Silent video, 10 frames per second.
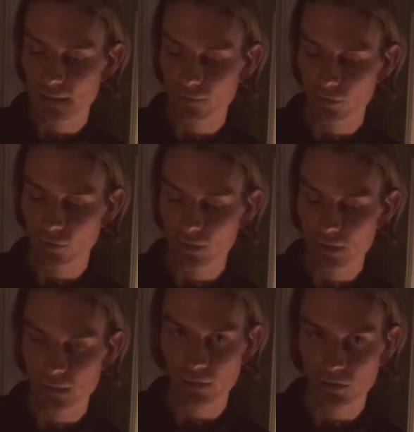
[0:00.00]
left on and
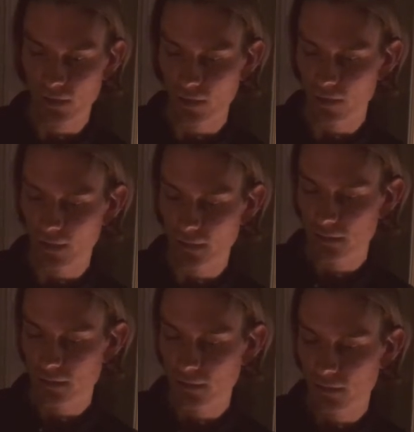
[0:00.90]
smudging the night,
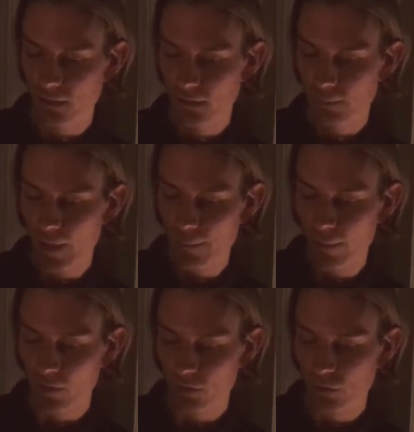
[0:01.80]

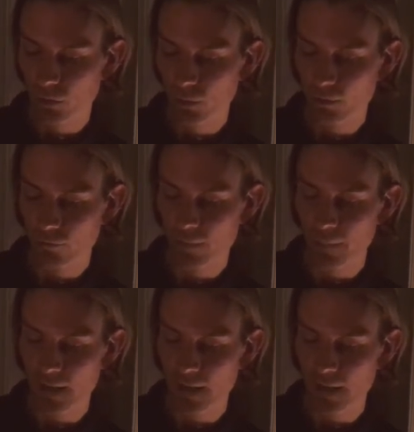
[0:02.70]
bedbugs crawling from the